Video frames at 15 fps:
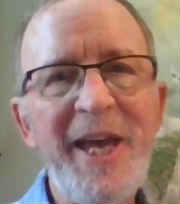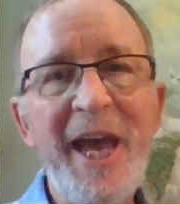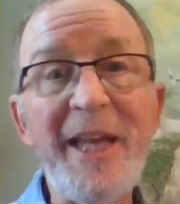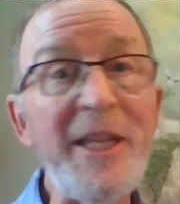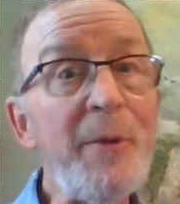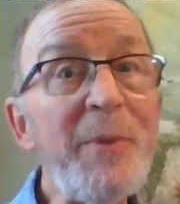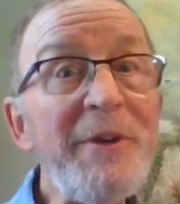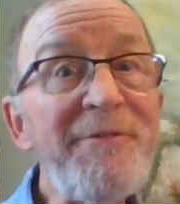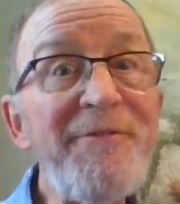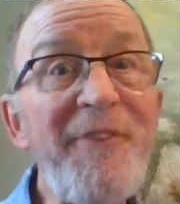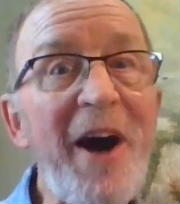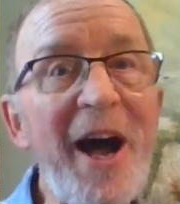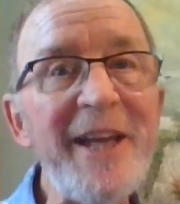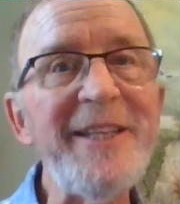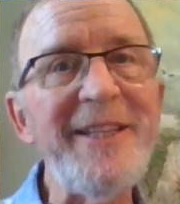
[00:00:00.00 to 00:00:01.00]
And then we
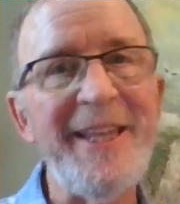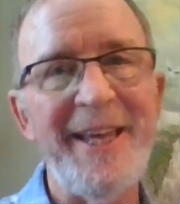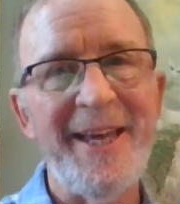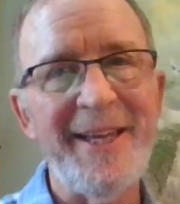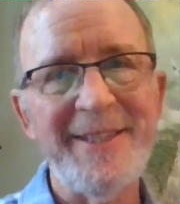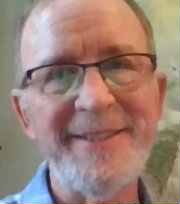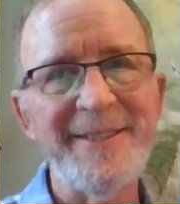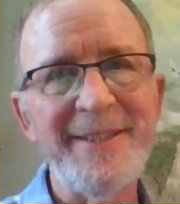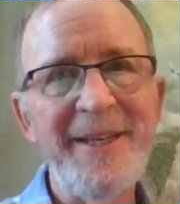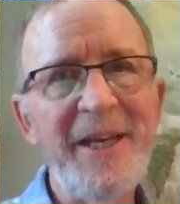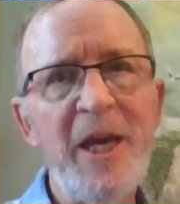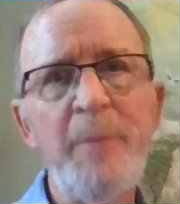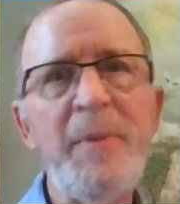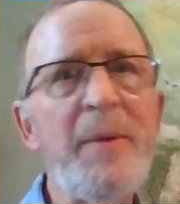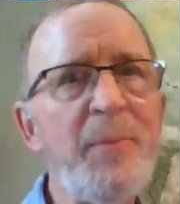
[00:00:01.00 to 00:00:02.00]
find that,
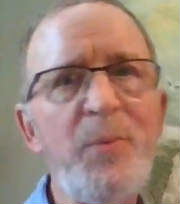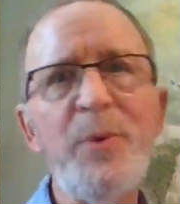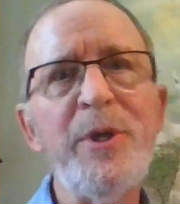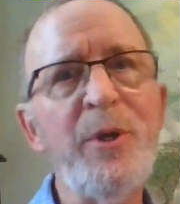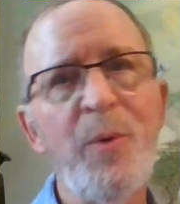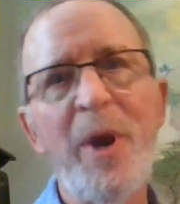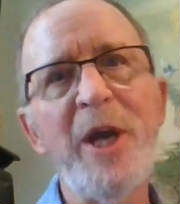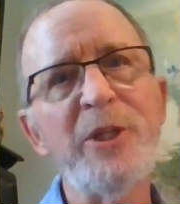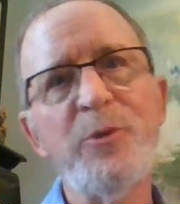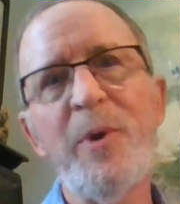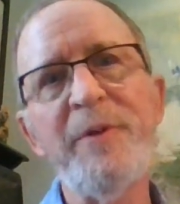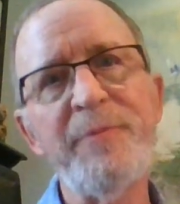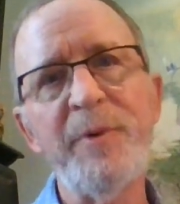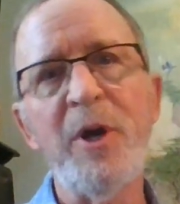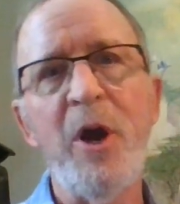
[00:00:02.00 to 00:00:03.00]
and maybe we
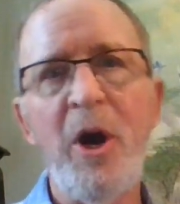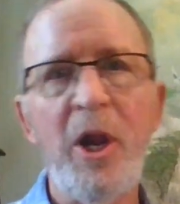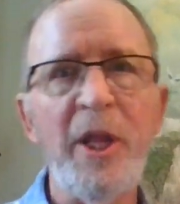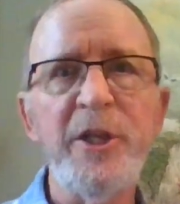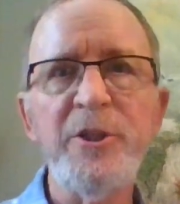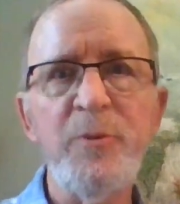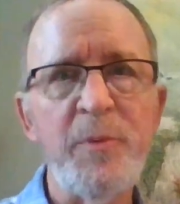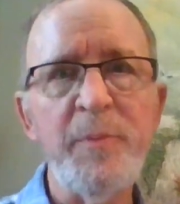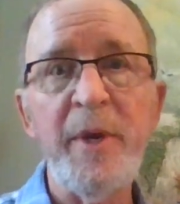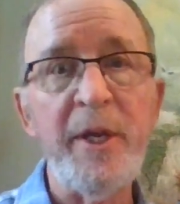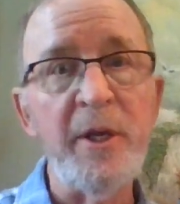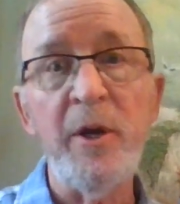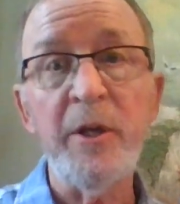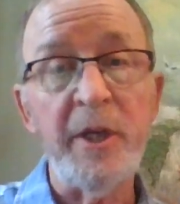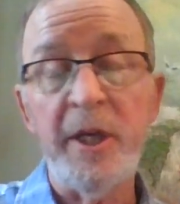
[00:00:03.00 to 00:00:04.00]
graduate from college, we
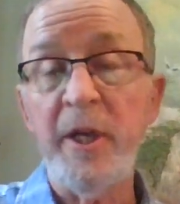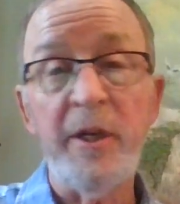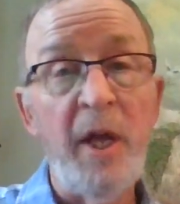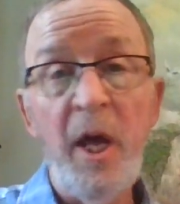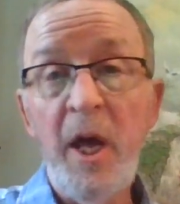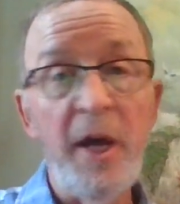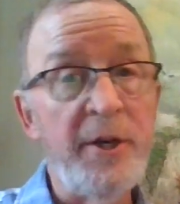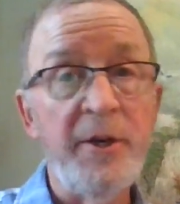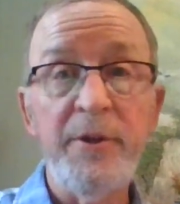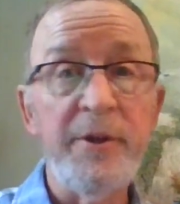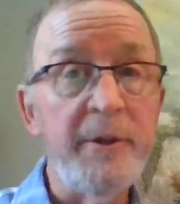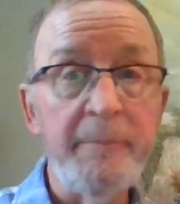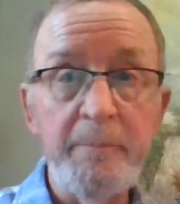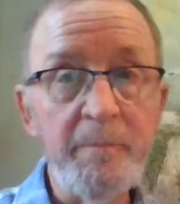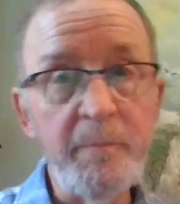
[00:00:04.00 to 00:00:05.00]
may not get
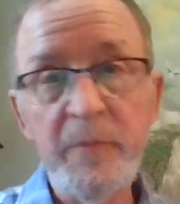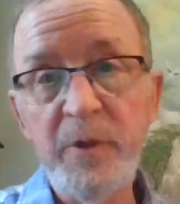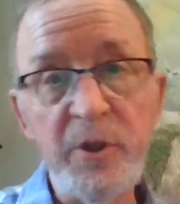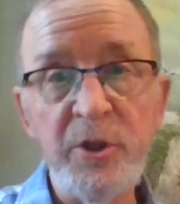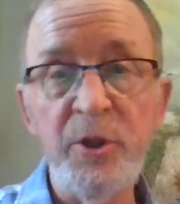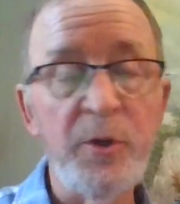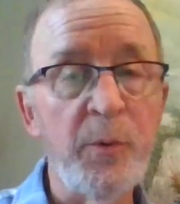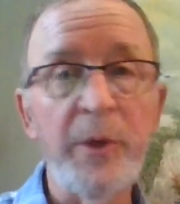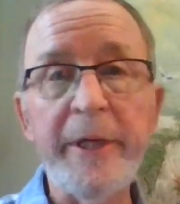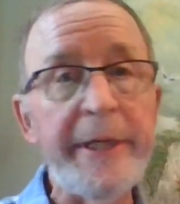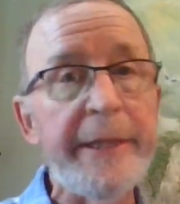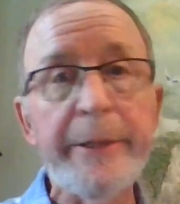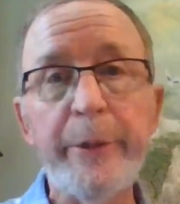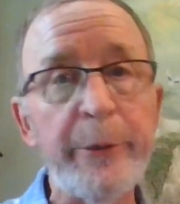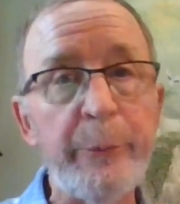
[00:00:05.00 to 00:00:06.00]
another
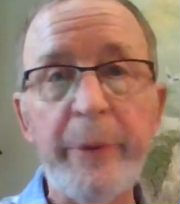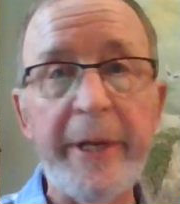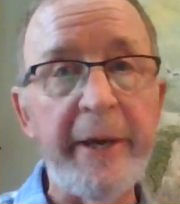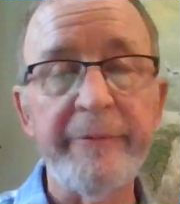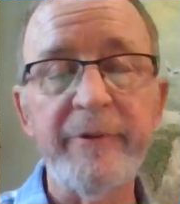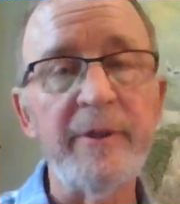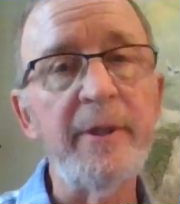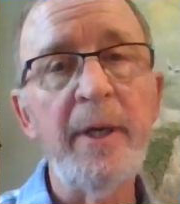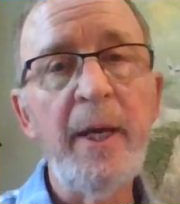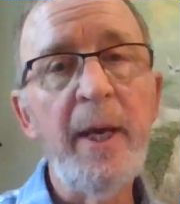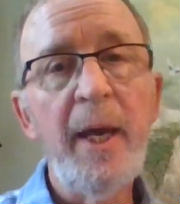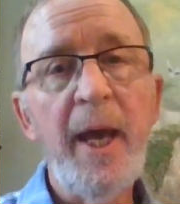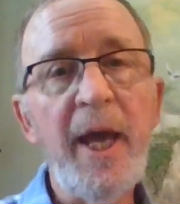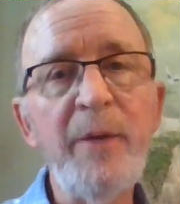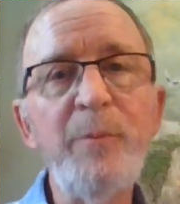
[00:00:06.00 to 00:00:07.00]
degree or whatever,
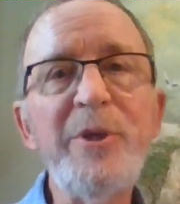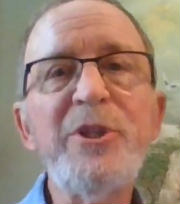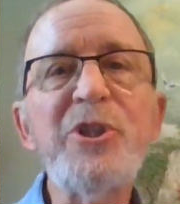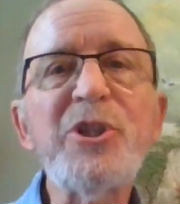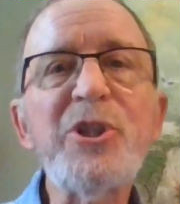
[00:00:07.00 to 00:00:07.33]
and we